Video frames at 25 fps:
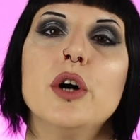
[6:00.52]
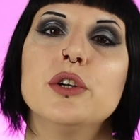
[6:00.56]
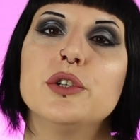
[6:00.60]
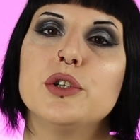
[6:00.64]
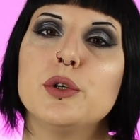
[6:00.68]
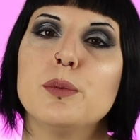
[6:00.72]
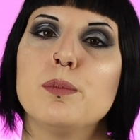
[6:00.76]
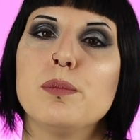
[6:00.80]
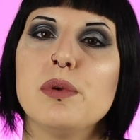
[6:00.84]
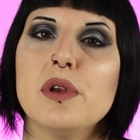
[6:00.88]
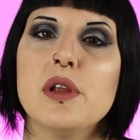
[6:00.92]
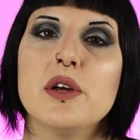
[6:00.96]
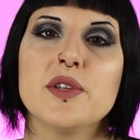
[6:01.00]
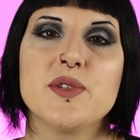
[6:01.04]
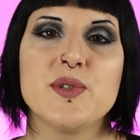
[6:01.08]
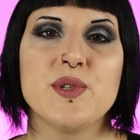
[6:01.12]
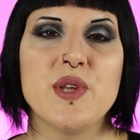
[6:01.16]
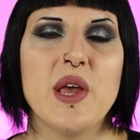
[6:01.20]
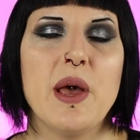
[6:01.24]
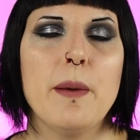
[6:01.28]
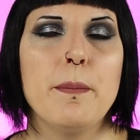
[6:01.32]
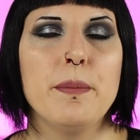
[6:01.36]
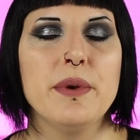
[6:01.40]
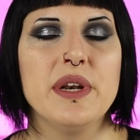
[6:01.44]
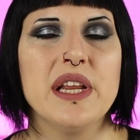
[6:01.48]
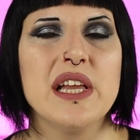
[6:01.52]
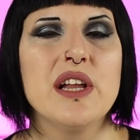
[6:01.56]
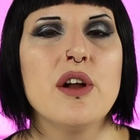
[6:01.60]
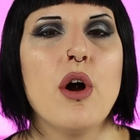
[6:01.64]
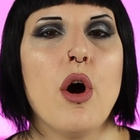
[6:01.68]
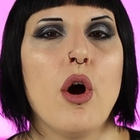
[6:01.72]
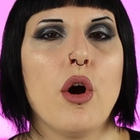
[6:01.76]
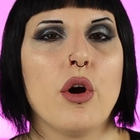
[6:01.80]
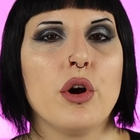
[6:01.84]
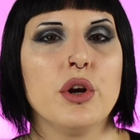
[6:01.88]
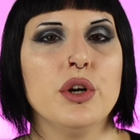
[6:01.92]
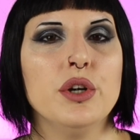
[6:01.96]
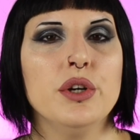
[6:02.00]
other plots happening
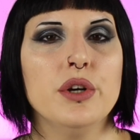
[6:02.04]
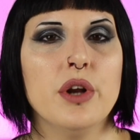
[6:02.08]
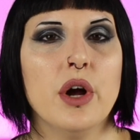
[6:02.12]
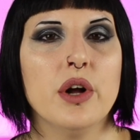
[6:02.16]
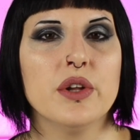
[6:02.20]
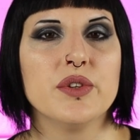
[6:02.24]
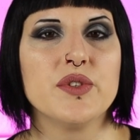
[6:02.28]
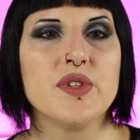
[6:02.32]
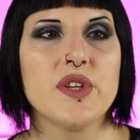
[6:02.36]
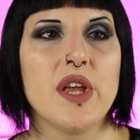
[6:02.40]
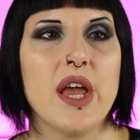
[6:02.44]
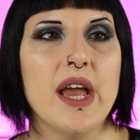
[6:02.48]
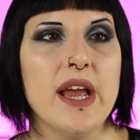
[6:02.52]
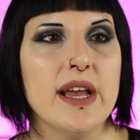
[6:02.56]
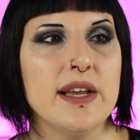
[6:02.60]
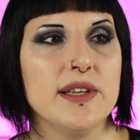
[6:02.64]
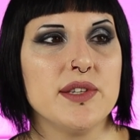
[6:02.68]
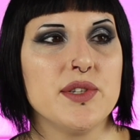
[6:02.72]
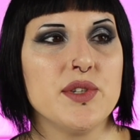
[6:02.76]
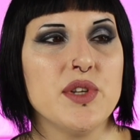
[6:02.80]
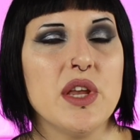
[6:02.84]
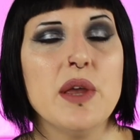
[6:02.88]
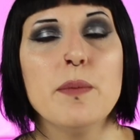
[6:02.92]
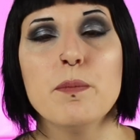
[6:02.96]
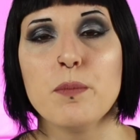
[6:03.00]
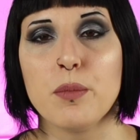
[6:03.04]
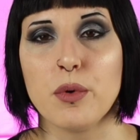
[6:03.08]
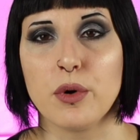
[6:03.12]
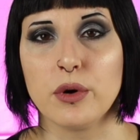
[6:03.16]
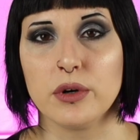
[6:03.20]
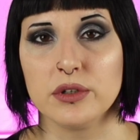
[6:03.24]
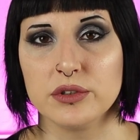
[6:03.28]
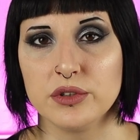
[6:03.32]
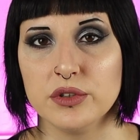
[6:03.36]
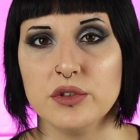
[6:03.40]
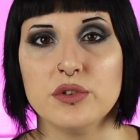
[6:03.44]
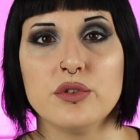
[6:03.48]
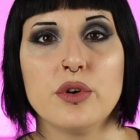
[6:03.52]
are not as
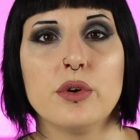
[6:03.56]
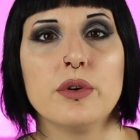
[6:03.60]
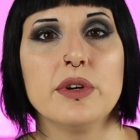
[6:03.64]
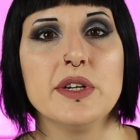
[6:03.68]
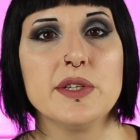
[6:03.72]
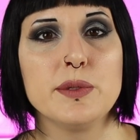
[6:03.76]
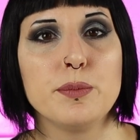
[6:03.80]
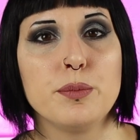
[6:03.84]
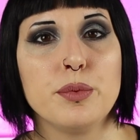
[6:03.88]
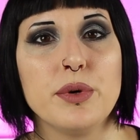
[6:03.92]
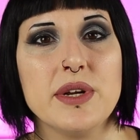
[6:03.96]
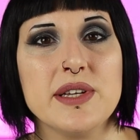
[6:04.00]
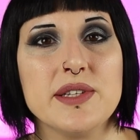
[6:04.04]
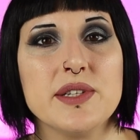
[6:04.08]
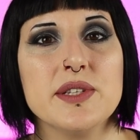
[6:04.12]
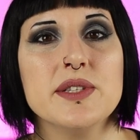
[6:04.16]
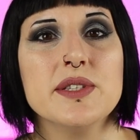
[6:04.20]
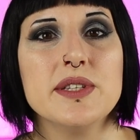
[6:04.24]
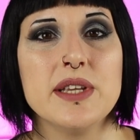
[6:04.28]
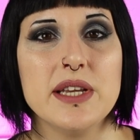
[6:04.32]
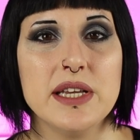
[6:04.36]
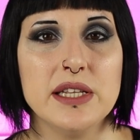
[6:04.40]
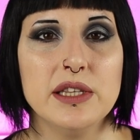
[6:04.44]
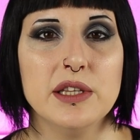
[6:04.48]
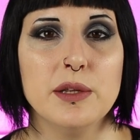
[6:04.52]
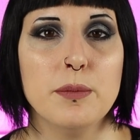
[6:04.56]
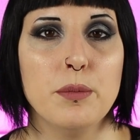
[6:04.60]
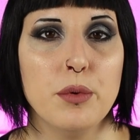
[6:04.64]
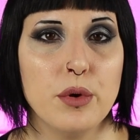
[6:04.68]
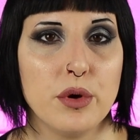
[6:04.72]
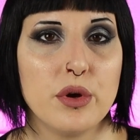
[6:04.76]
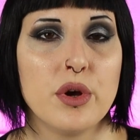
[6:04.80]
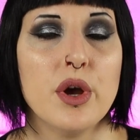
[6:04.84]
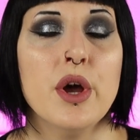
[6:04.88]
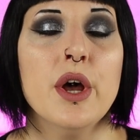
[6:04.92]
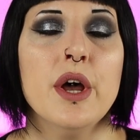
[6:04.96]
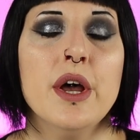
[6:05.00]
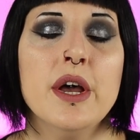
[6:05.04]
important or as present in the
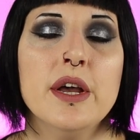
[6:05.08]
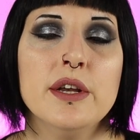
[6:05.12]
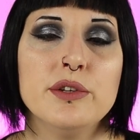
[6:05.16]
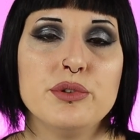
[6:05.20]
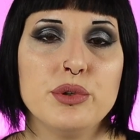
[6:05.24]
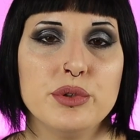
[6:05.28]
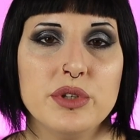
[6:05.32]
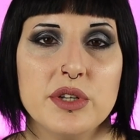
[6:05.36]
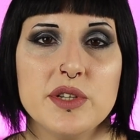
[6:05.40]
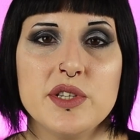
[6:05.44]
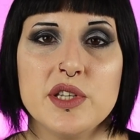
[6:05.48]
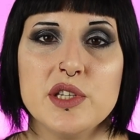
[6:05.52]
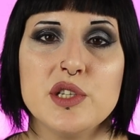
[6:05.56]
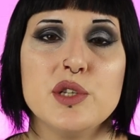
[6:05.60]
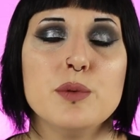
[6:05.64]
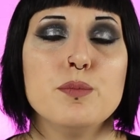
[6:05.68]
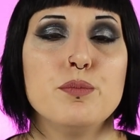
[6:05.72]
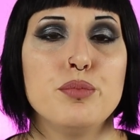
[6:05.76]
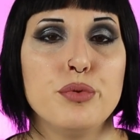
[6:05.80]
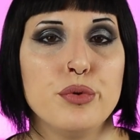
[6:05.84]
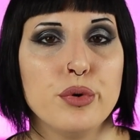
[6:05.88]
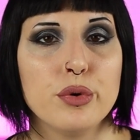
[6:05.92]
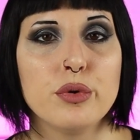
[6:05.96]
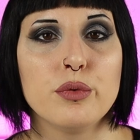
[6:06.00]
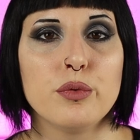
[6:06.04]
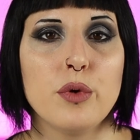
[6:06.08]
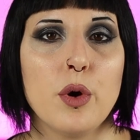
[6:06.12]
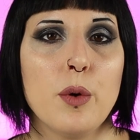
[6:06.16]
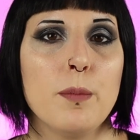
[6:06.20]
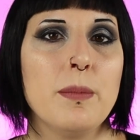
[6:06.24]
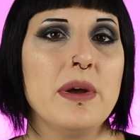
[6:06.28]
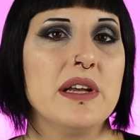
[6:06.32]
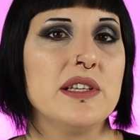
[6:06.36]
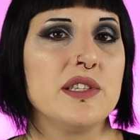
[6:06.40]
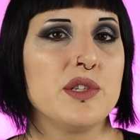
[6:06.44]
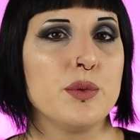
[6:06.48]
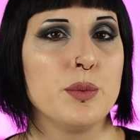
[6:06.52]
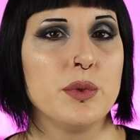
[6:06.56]
book. So this is pure
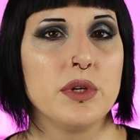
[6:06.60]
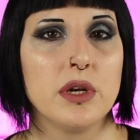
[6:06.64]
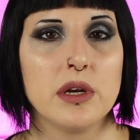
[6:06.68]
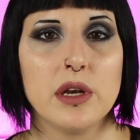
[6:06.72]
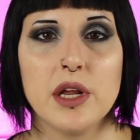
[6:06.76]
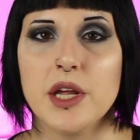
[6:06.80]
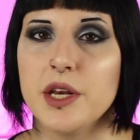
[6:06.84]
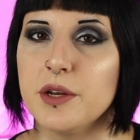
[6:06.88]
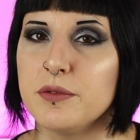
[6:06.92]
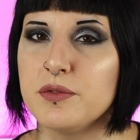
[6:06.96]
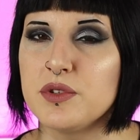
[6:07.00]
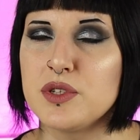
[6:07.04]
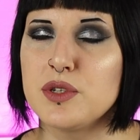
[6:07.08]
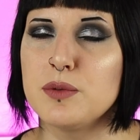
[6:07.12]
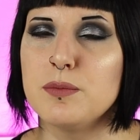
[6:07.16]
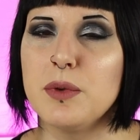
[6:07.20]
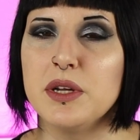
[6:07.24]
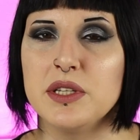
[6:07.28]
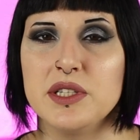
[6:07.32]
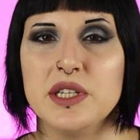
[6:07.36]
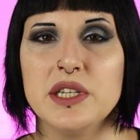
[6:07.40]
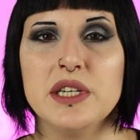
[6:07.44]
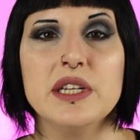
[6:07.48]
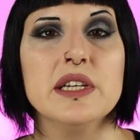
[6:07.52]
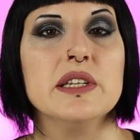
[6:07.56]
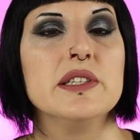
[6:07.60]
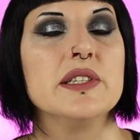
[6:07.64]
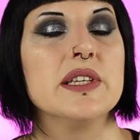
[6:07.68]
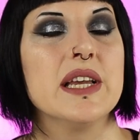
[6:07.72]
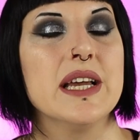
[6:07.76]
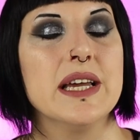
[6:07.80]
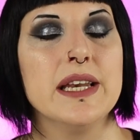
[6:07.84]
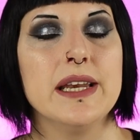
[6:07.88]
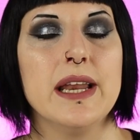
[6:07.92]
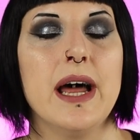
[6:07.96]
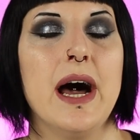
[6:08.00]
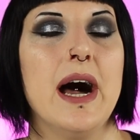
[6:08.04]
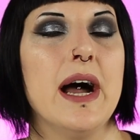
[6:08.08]
romance with a lot of smut in it,
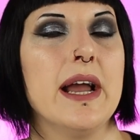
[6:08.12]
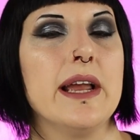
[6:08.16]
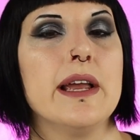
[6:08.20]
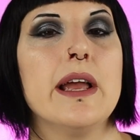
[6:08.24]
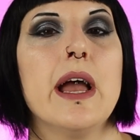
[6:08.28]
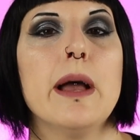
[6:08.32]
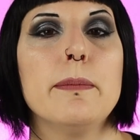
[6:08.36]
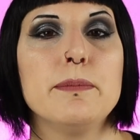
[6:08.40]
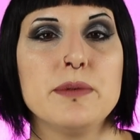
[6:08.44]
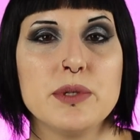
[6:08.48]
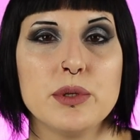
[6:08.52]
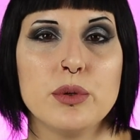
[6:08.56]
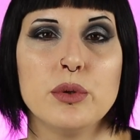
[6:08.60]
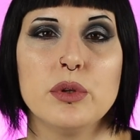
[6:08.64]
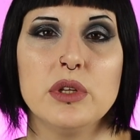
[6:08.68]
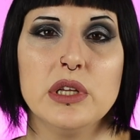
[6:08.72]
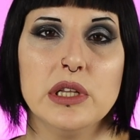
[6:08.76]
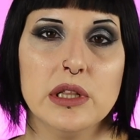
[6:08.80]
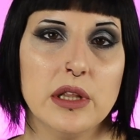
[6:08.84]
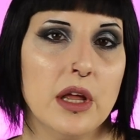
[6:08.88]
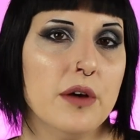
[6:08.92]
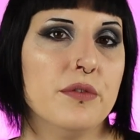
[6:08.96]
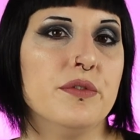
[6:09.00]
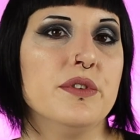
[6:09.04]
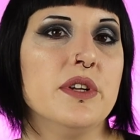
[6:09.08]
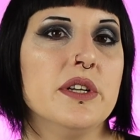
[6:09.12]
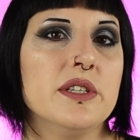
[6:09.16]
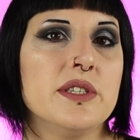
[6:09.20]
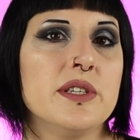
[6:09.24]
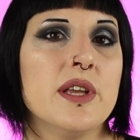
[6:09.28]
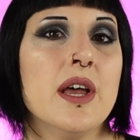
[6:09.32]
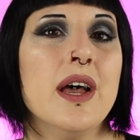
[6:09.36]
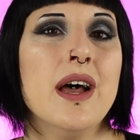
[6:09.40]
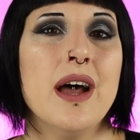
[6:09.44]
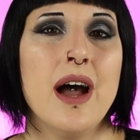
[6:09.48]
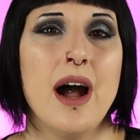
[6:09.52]
and I absolutely love it.